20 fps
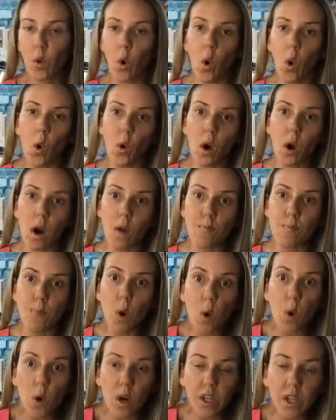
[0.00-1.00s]
or
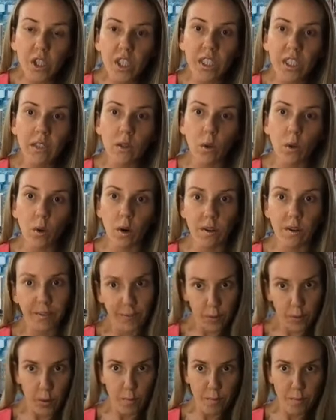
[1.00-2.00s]
portions, or
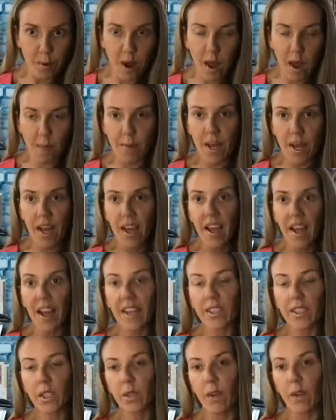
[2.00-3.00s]
food prep,
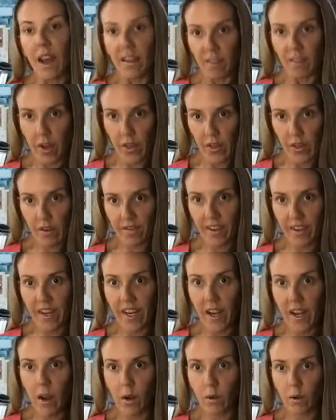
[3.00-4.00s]
I do have other
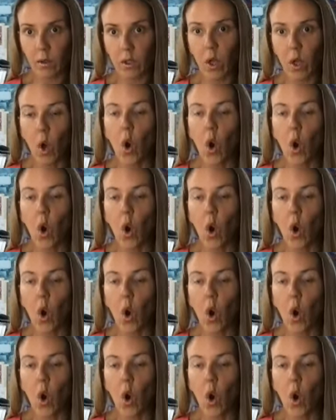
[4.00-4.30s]
videos.